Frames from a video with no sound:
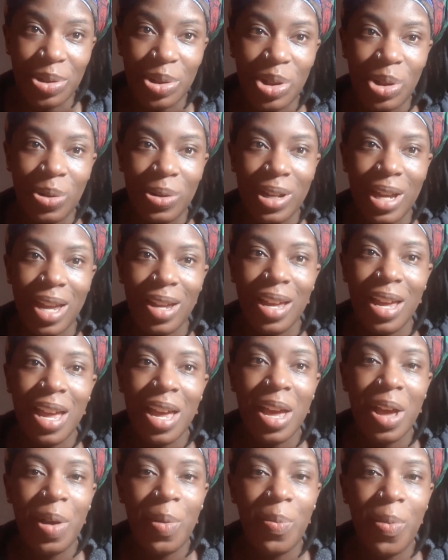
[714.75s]
So I got
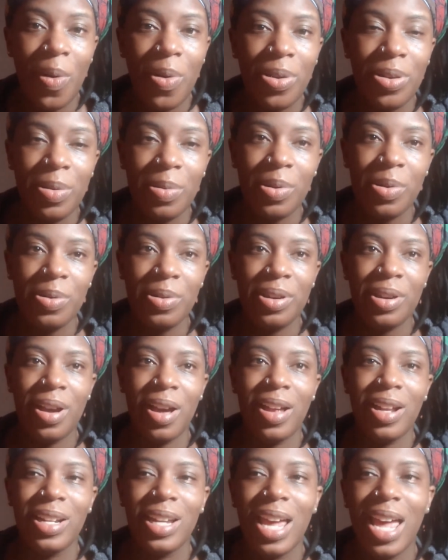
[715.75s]
both of them going
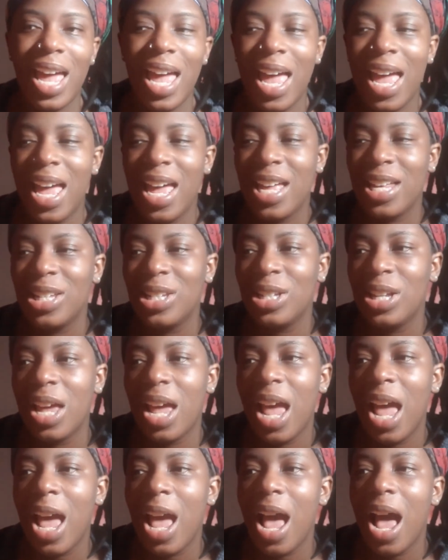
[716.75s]
on. And,
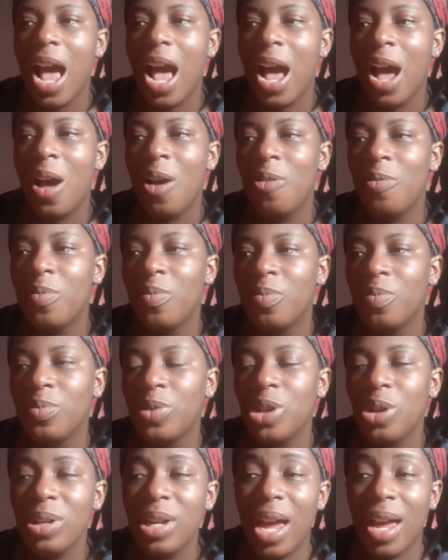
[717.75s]

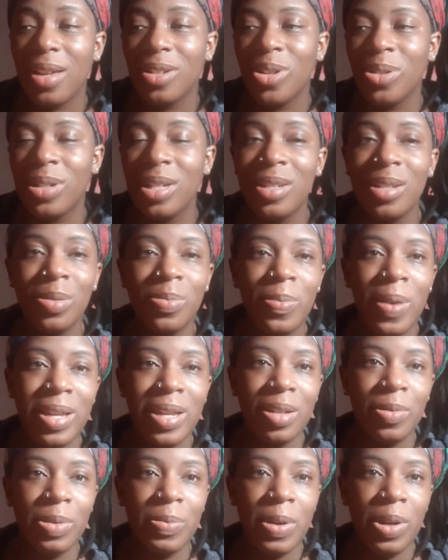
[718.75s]
so this is
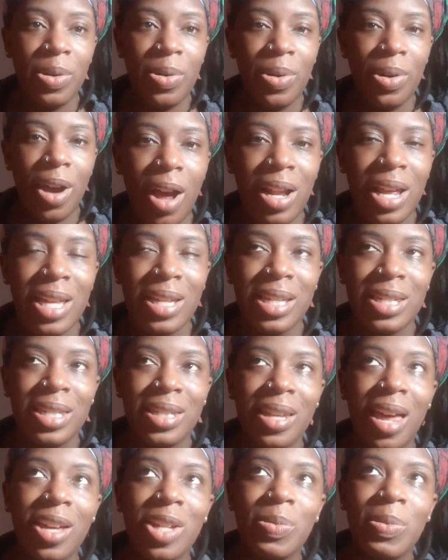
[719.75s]
basically what's been going It
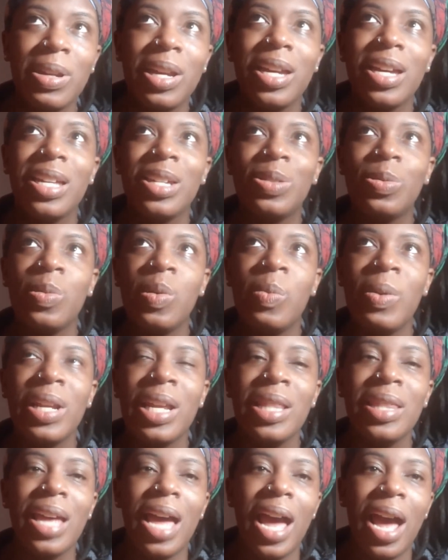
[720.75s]
sucks because we've been
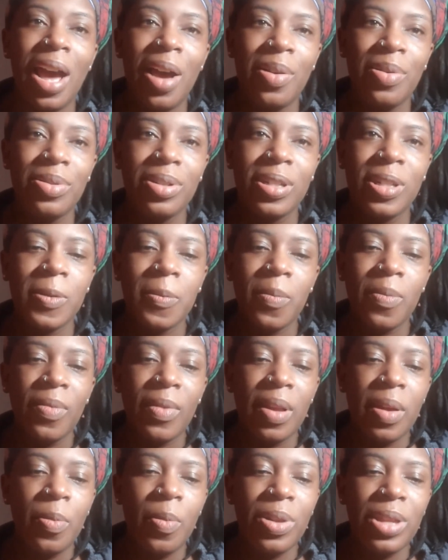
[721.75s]
in the house
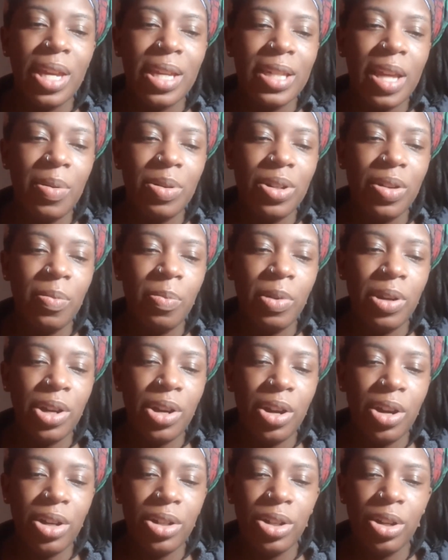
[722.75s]
with the exception of bringing
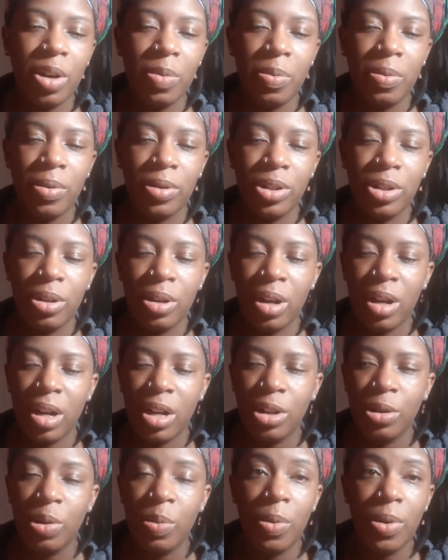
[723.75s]
her to her
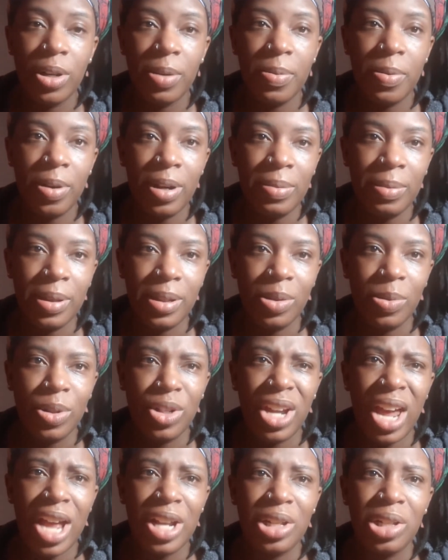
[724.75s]
newborn appointments, which
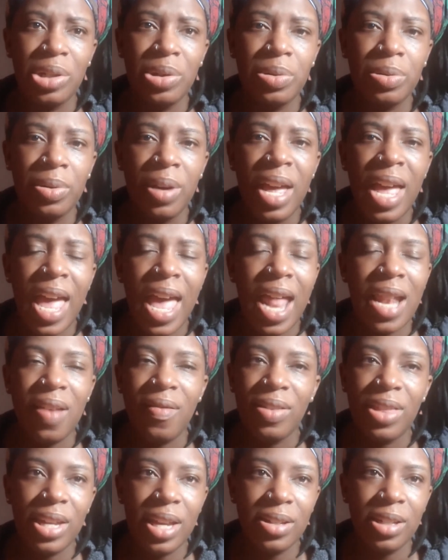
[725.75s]
she had two, and
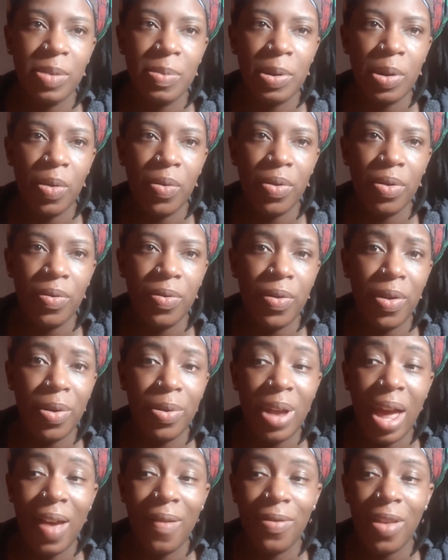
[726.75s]
everything else has been over the
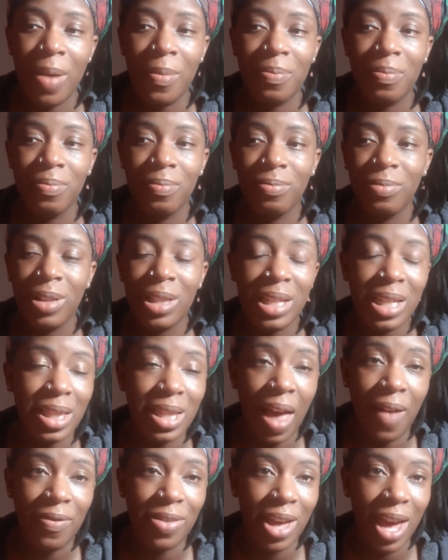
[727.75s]
phone. I have not really
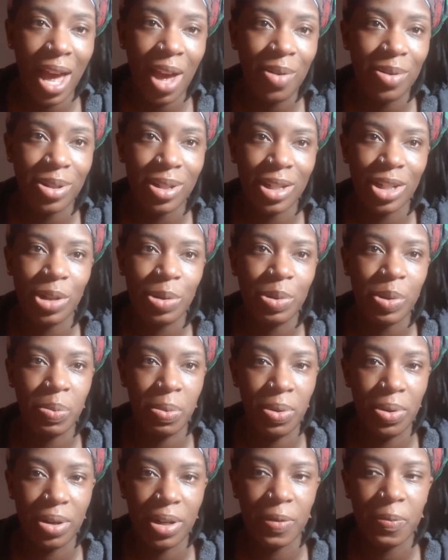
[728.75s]
left the house since she was
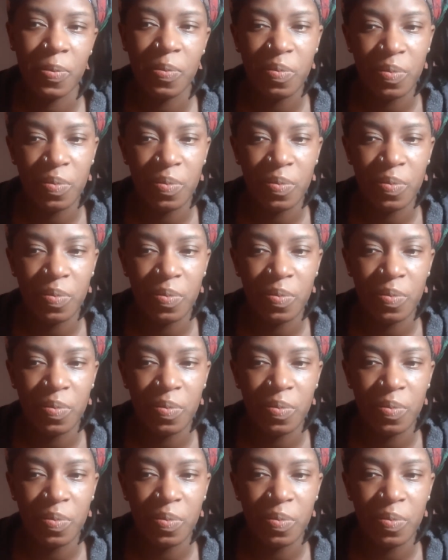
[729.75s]
born.